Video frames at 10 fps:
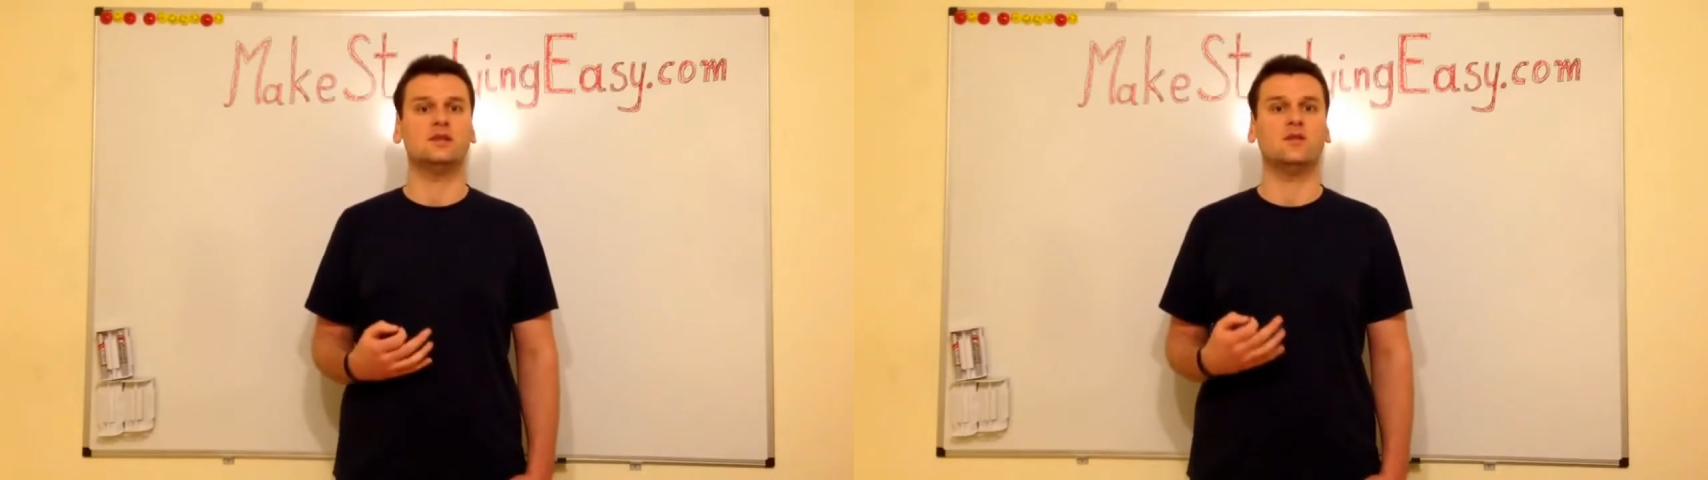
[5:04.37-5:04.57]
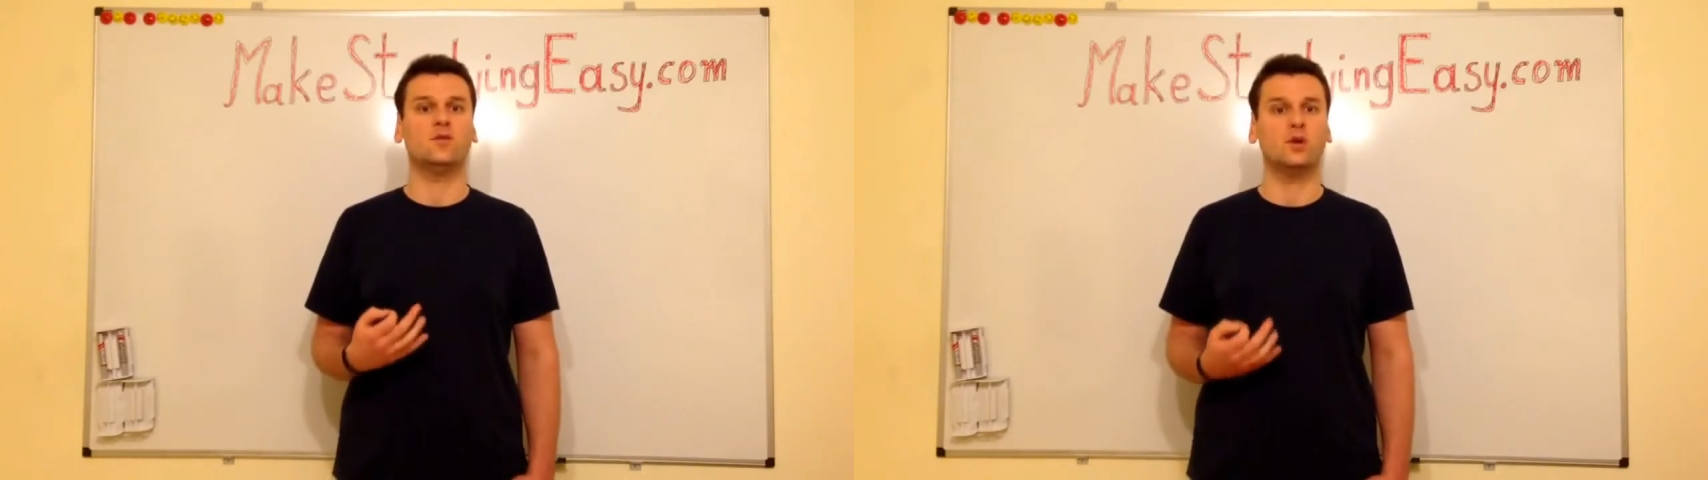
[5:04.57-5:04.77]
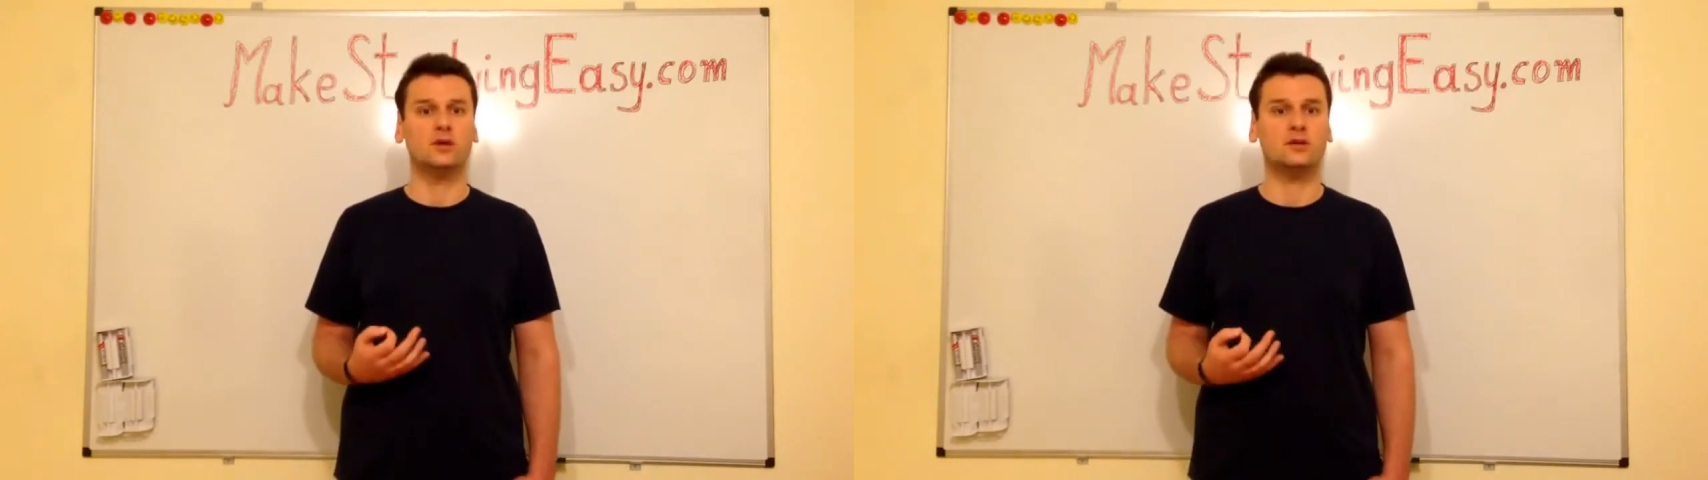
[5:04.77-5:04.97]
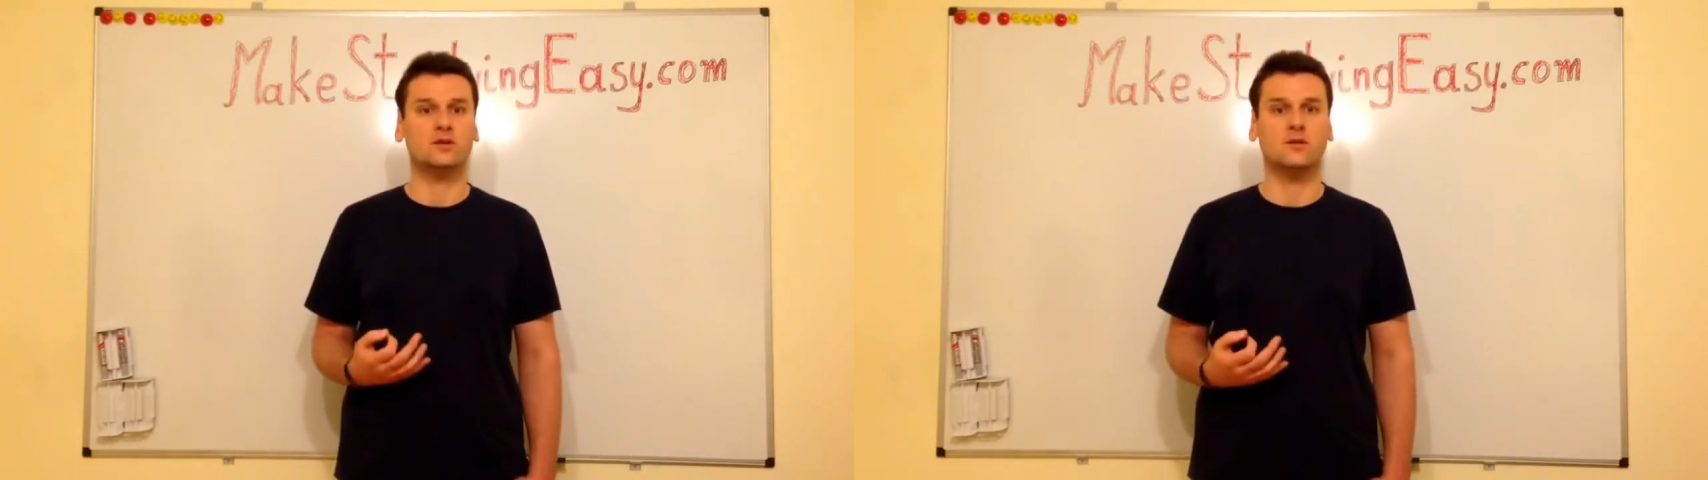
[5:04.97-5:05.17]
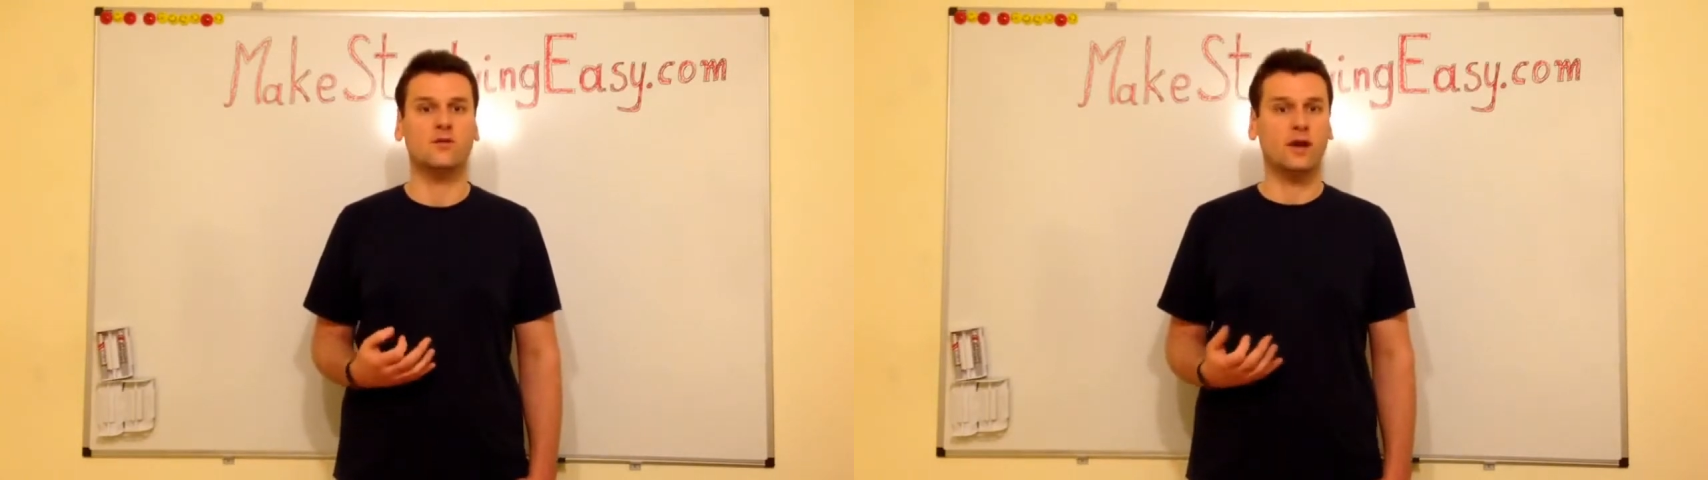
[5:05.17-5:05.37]
of
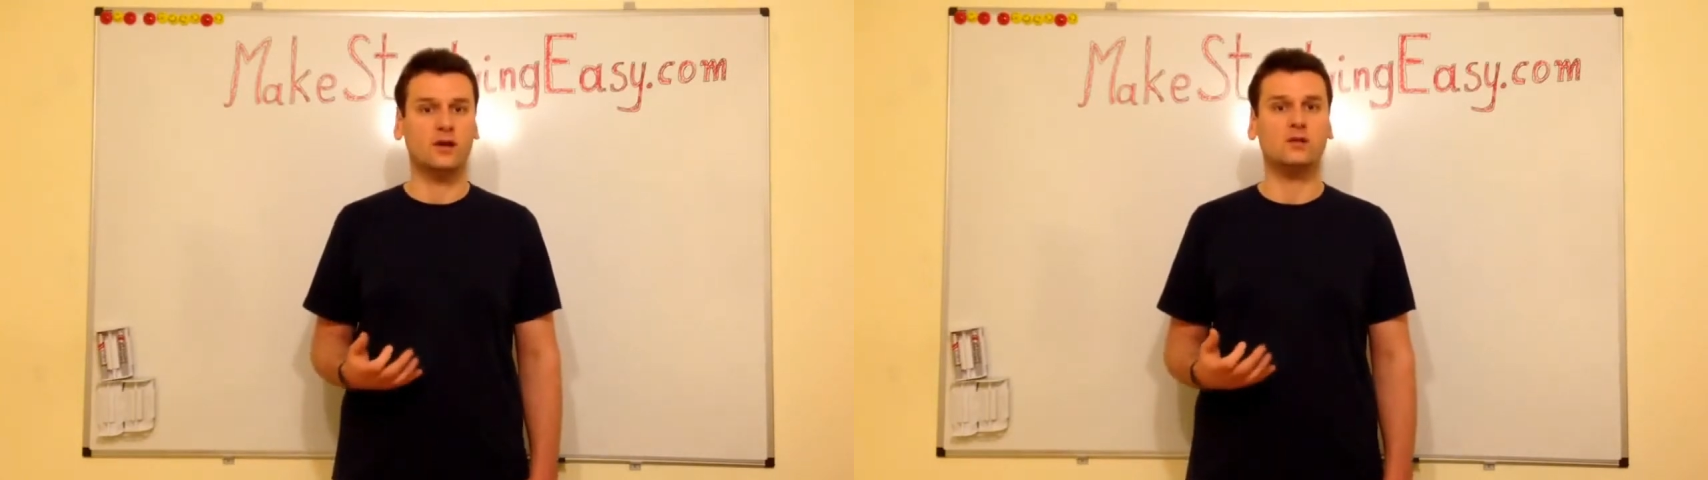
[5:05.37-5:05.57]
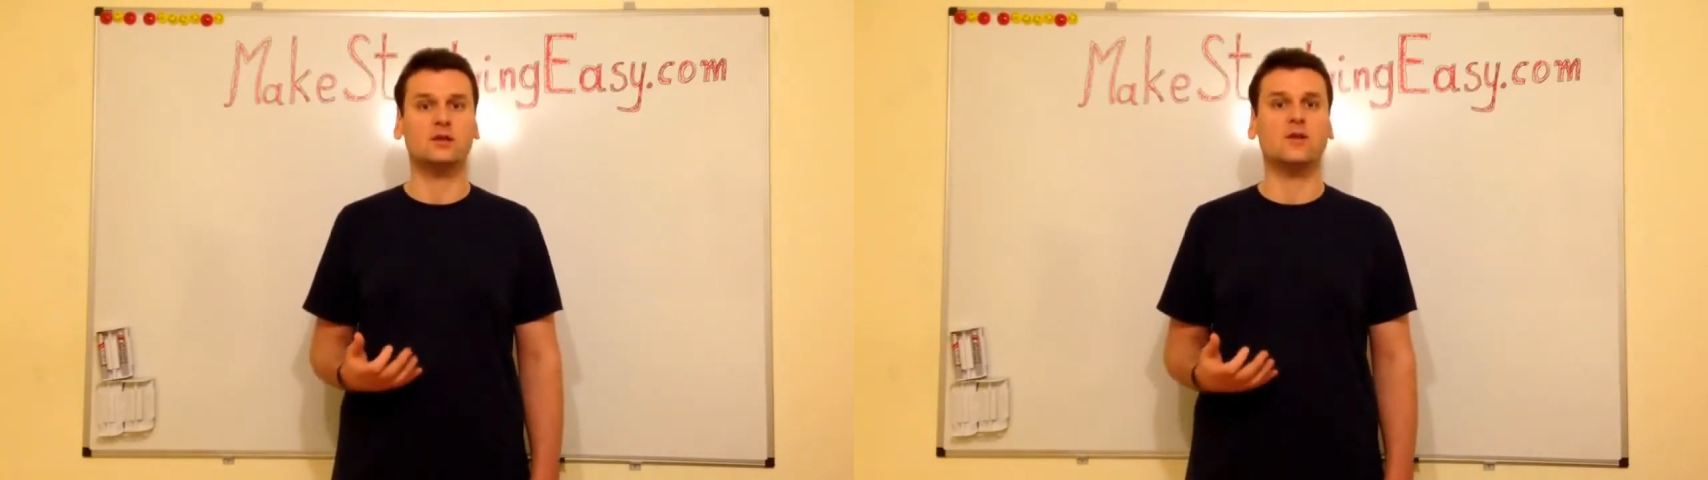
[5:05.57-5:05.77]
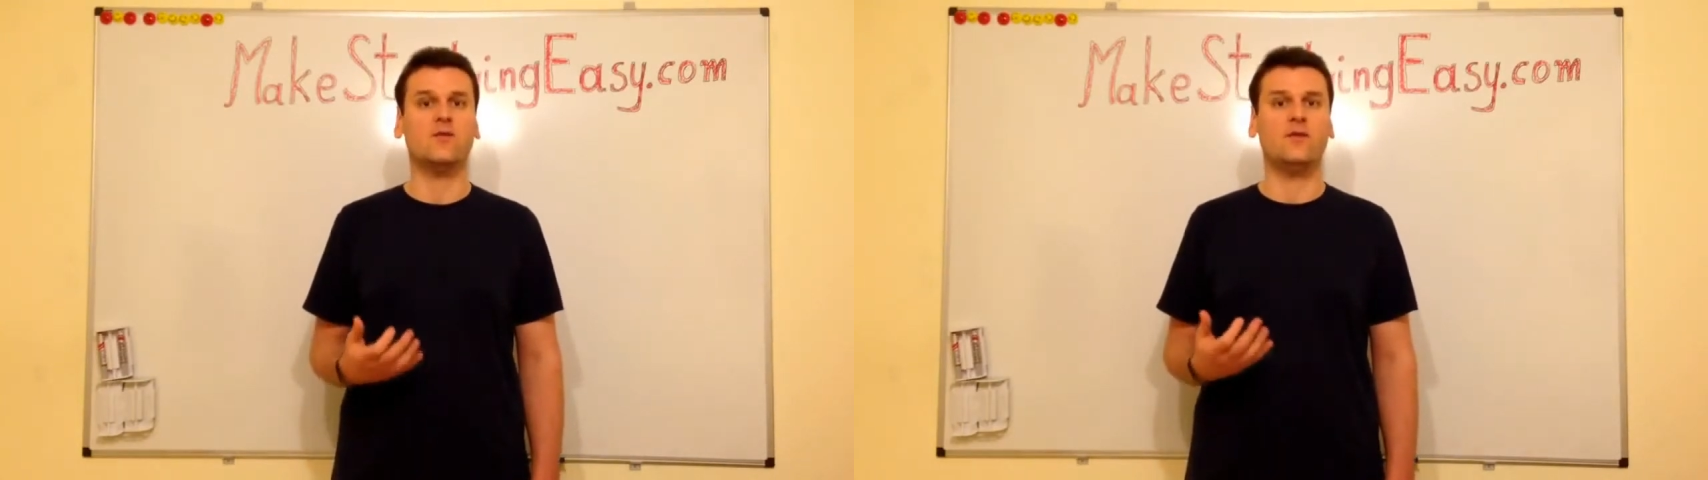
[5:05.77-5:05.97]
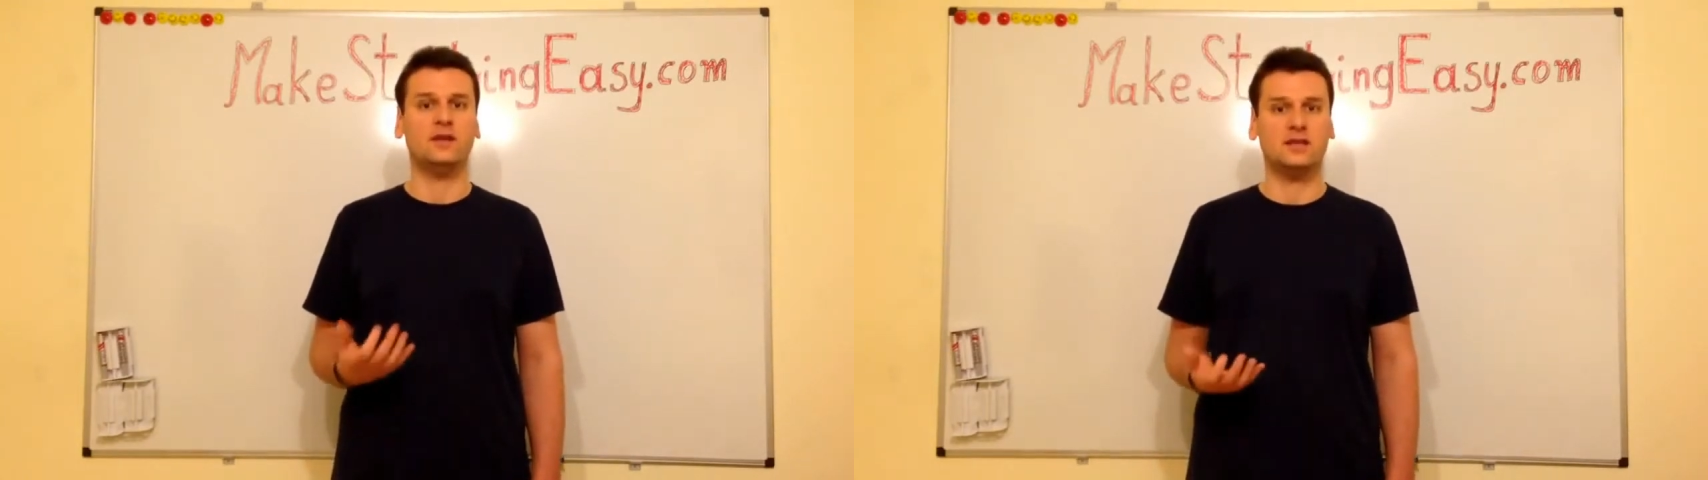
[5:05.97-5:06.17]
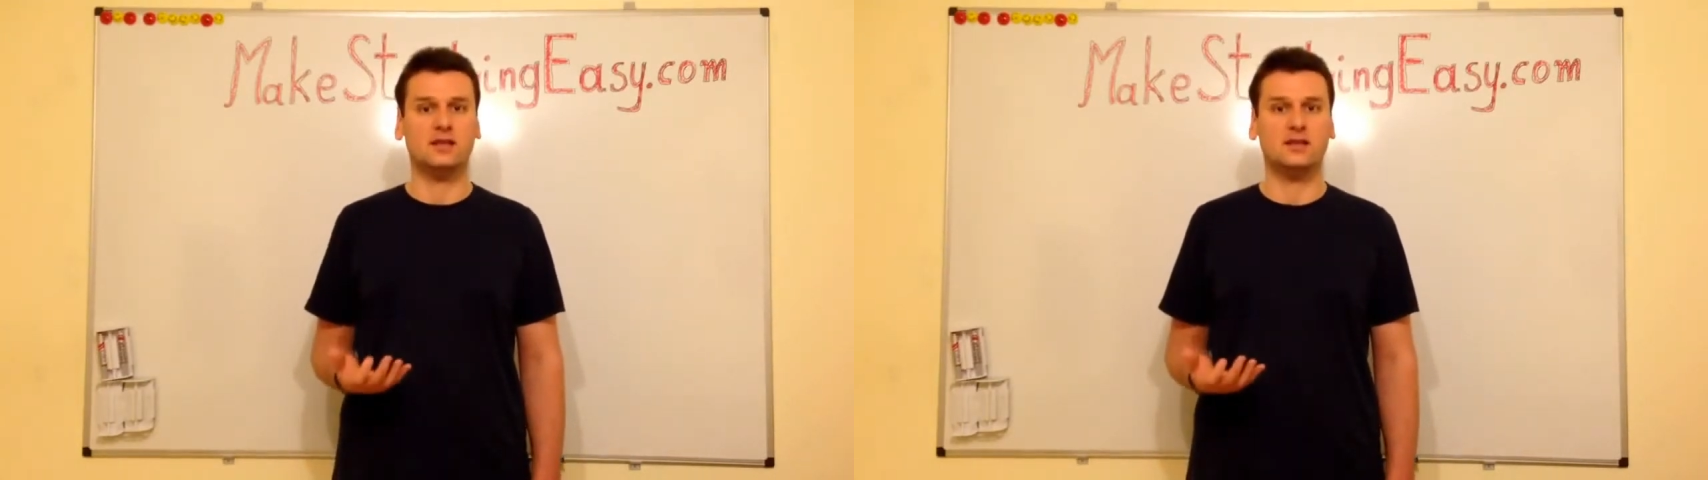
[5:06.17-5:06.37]
Warsaw, Faculty of
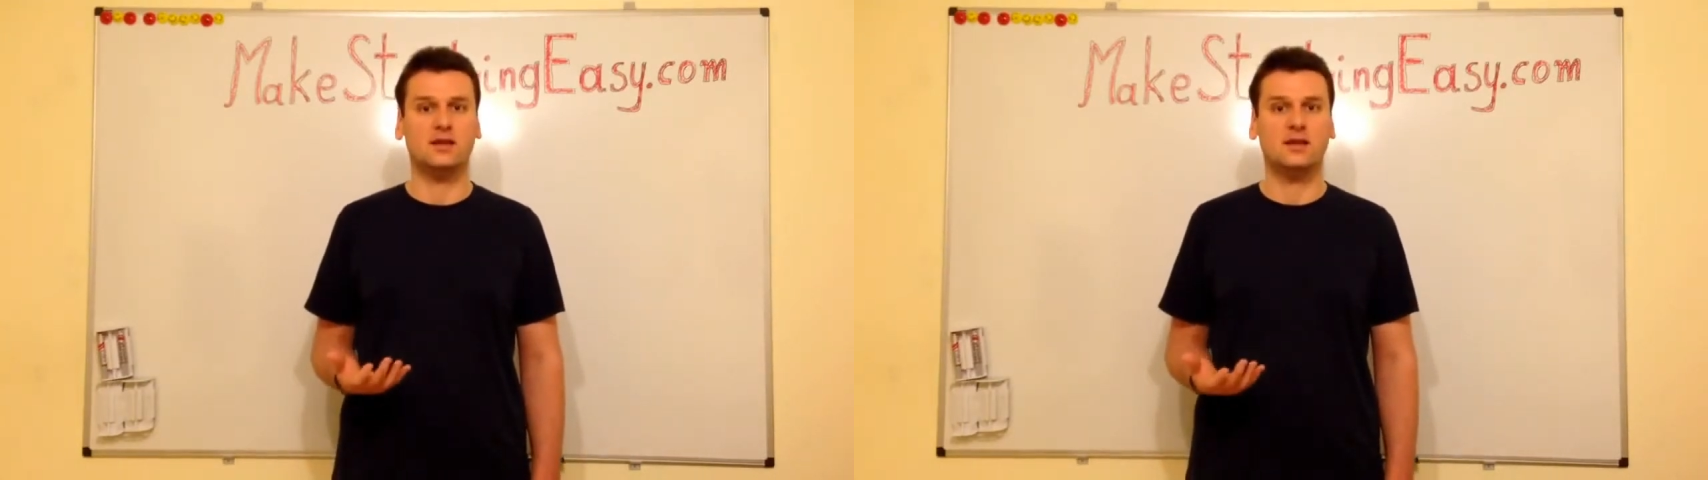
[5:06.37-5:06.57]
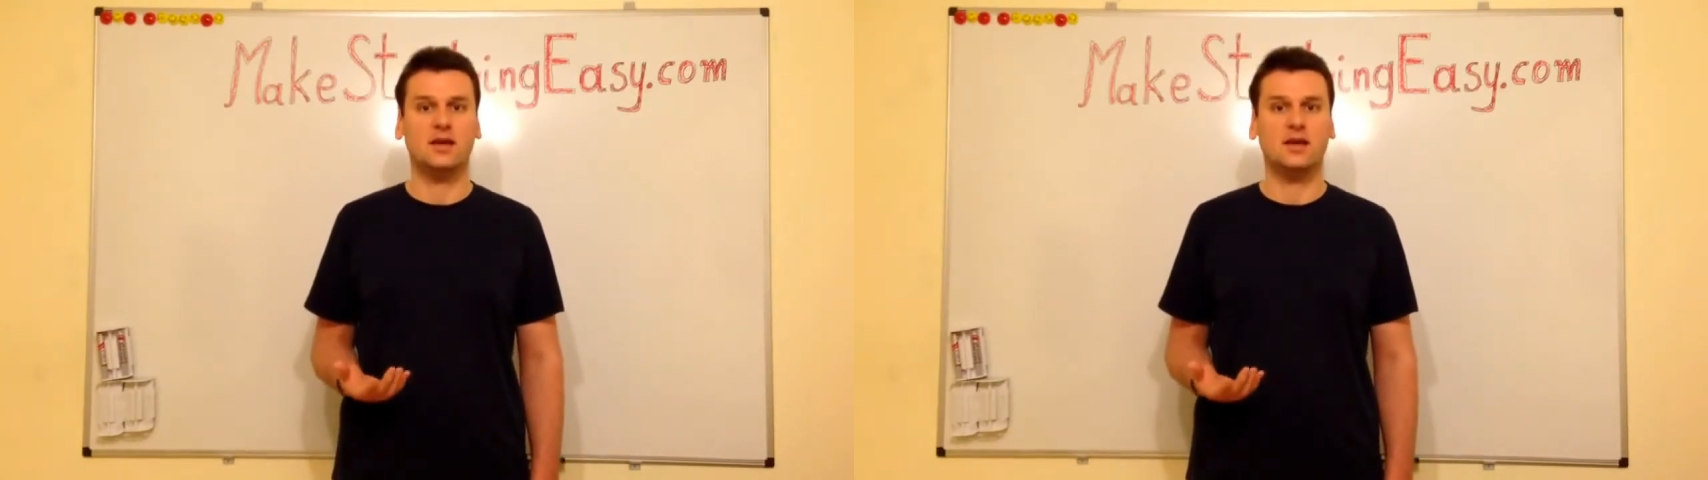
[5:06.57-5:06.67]
Physics.